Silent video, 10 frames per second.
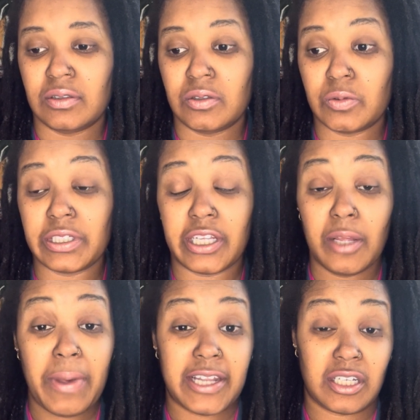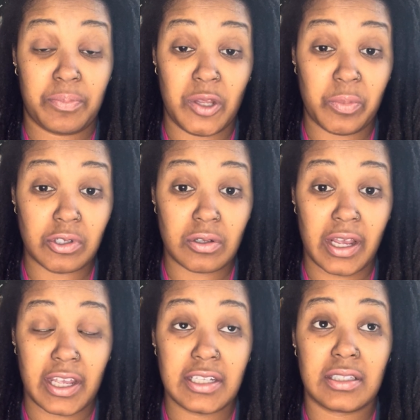really impacting people. So I
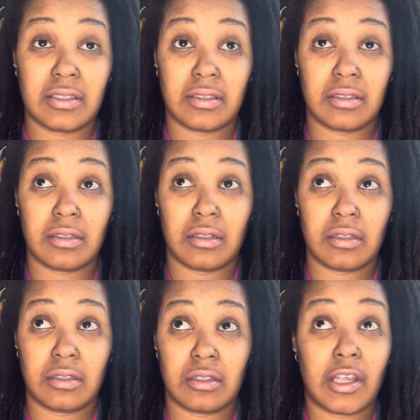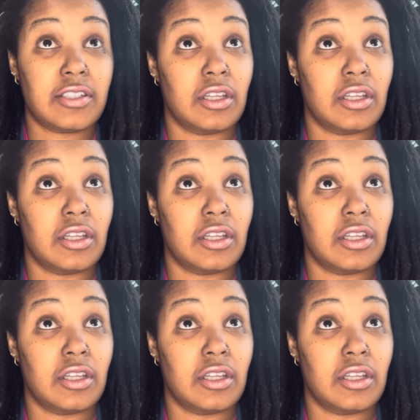guess that's